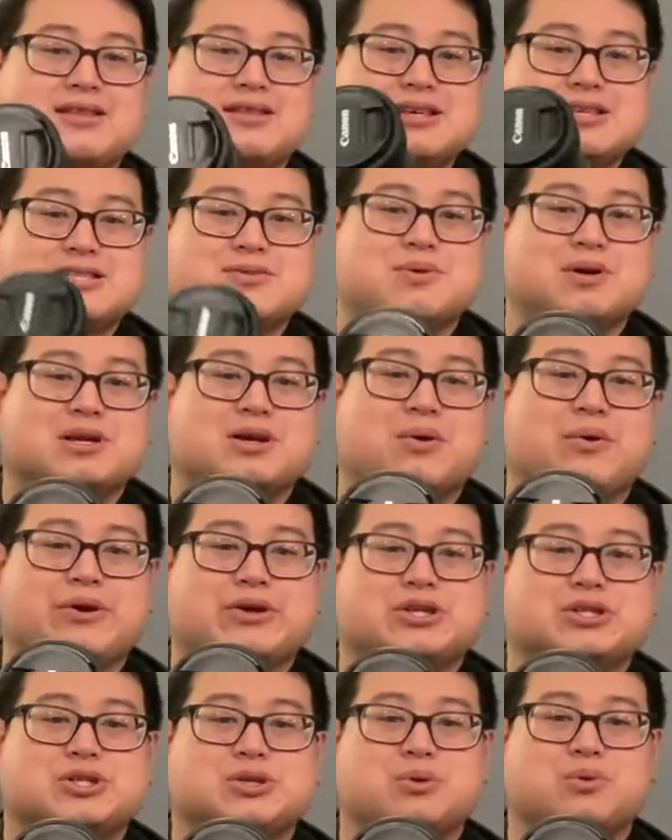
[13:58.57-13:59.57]
This one can only
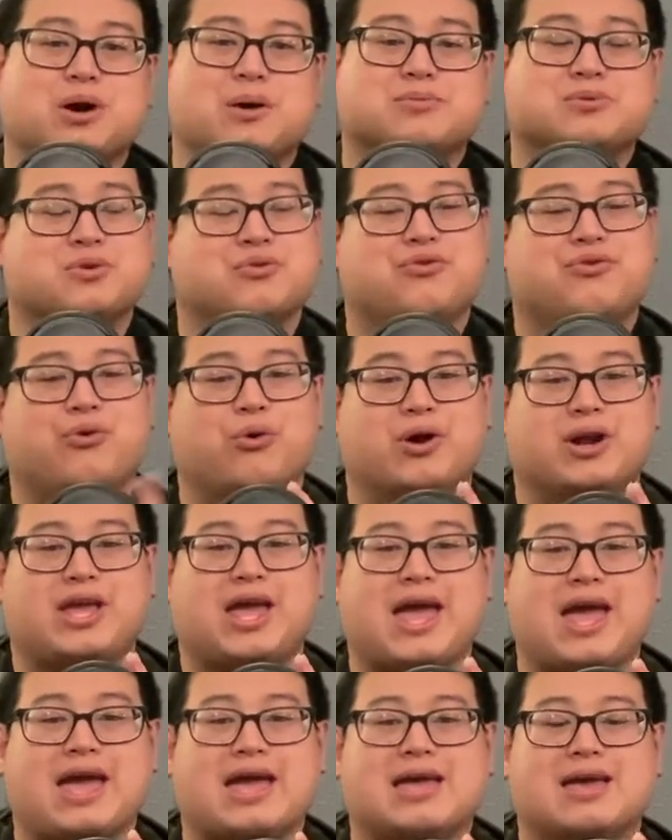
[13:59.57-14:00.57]
shoot up to
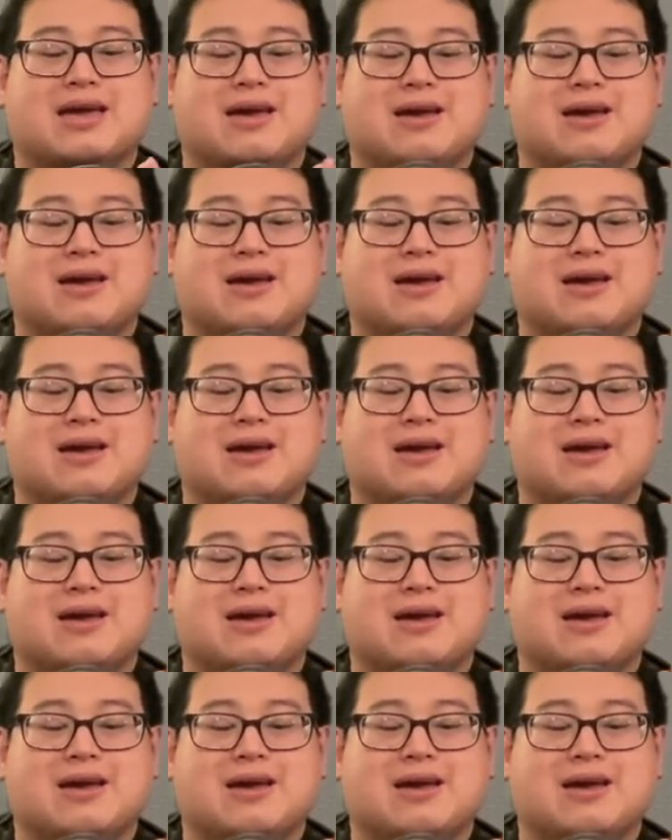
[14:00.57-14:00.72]
4K,